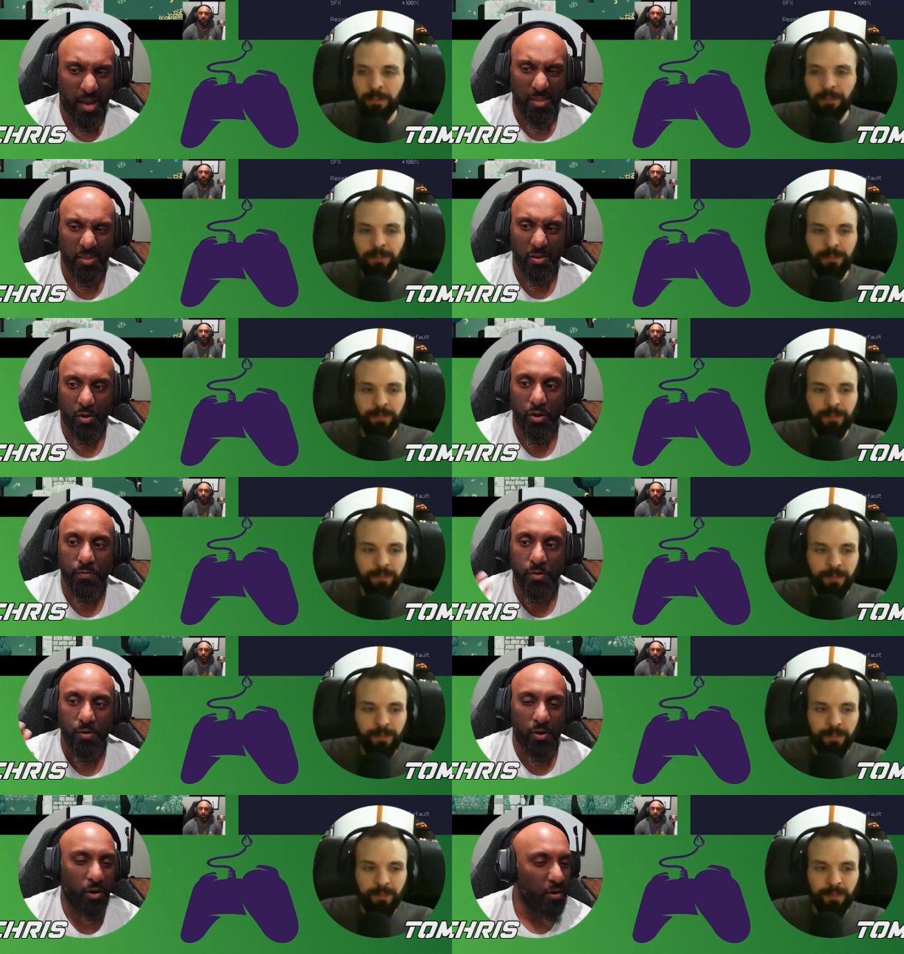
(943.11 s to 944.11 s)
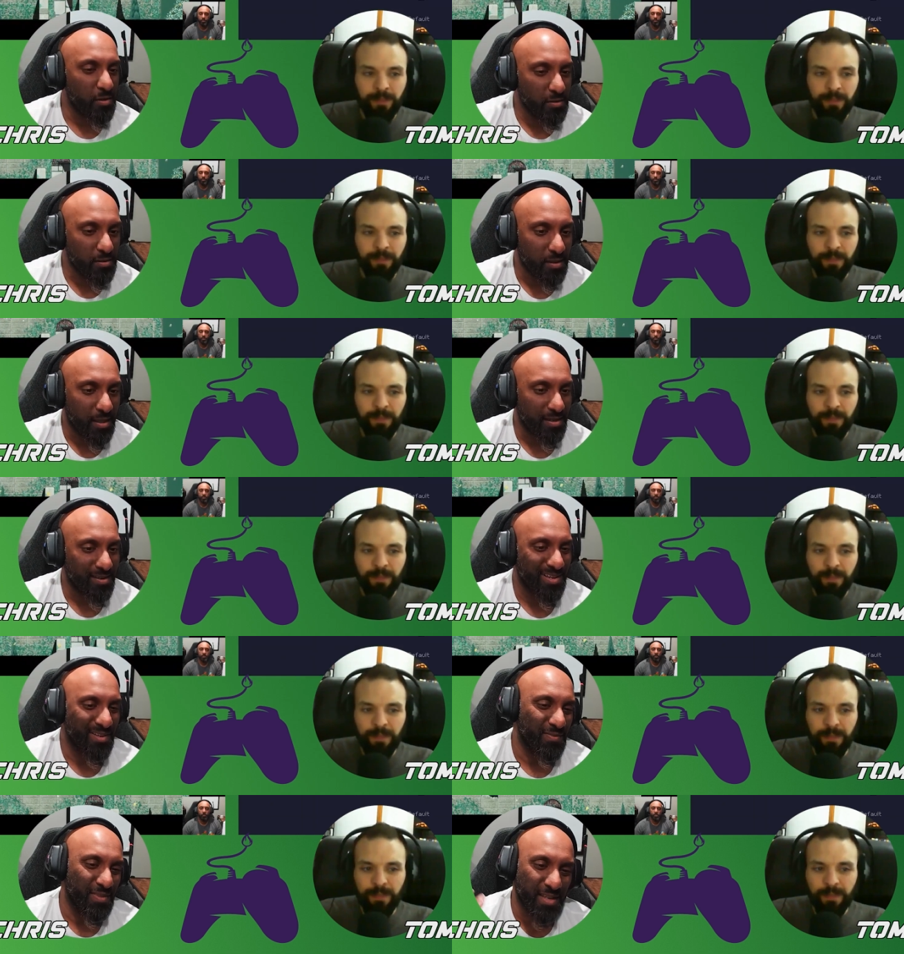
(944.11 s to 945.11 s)
Speaker 1: I thought overall, like
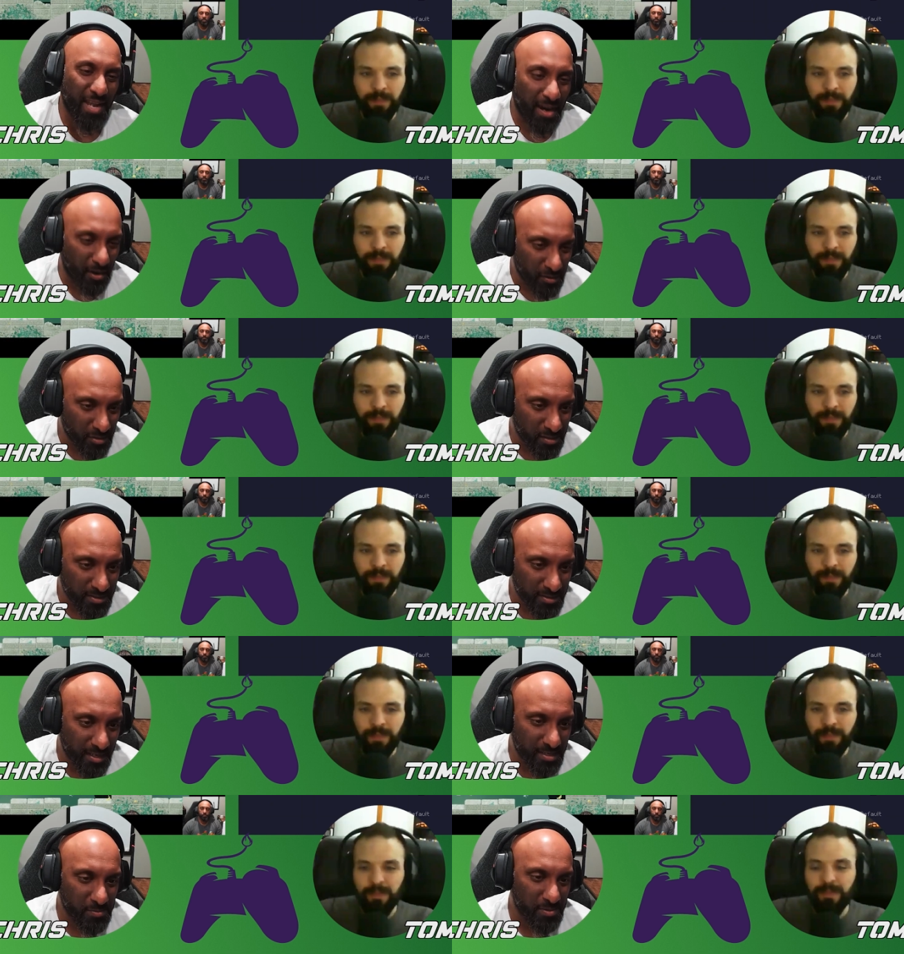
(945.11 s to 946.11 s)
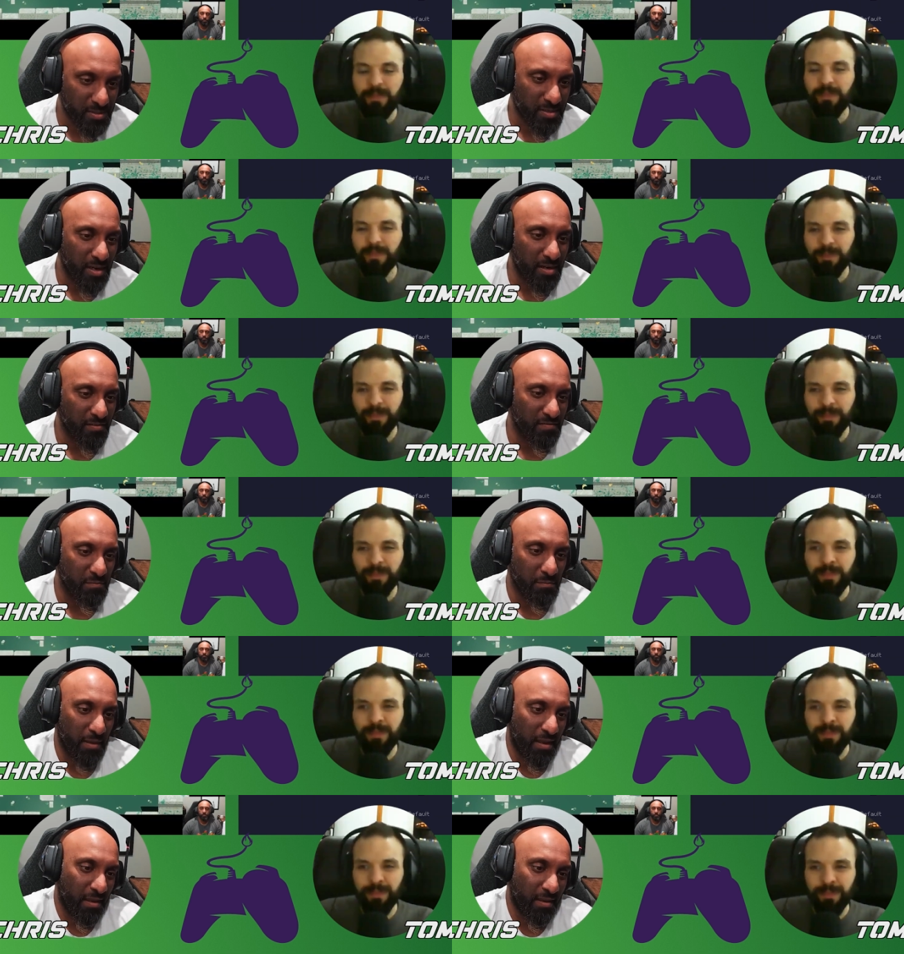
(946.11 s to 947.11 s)
even the character designs were just kind mm-hmm. of
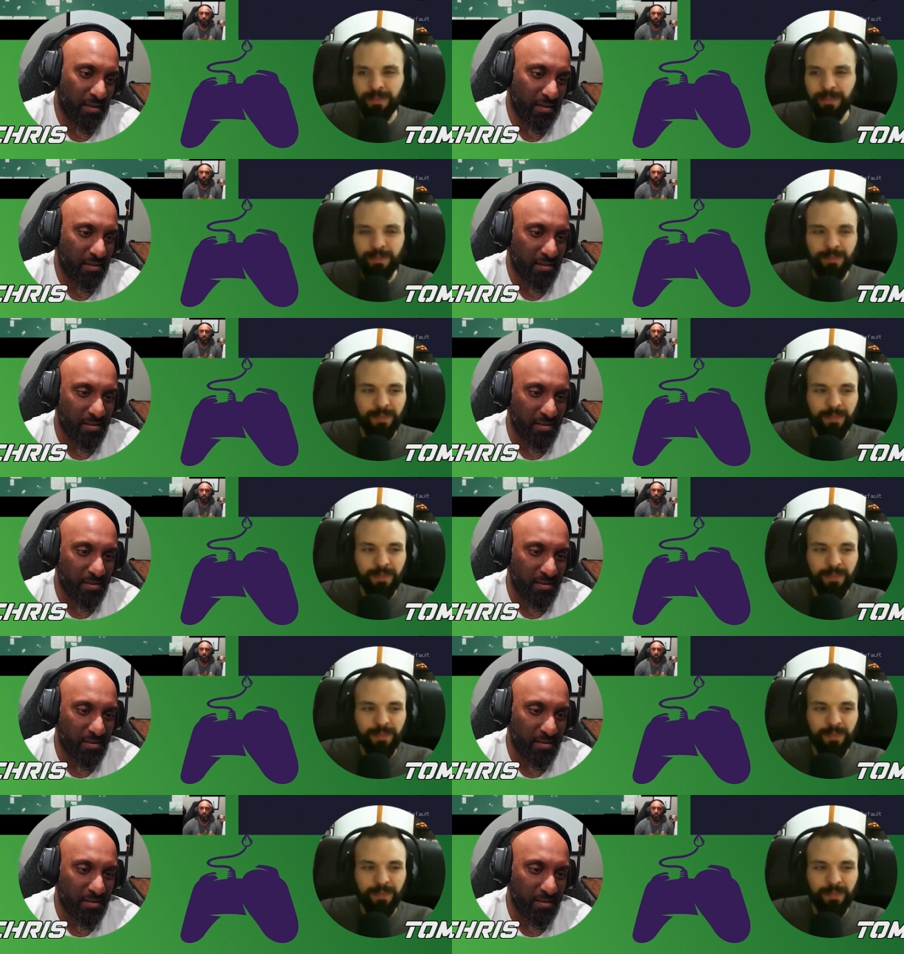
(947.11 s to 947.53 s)
meh.